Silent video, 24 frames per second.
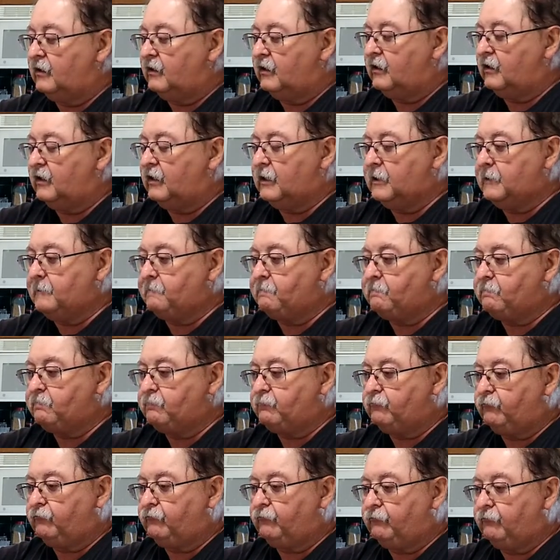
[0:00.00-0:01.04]

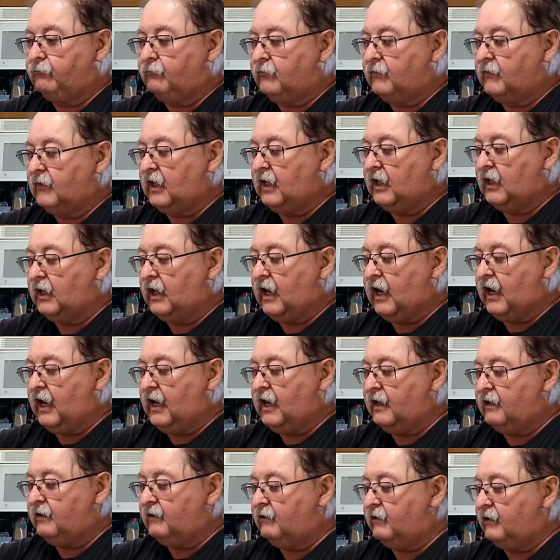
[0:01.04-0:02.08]

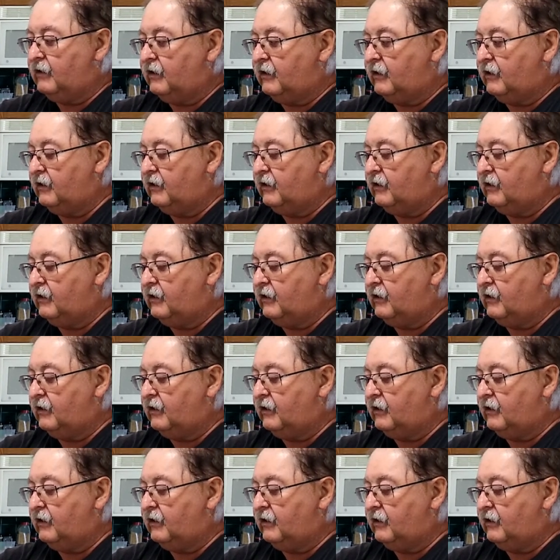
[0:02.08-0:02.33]
and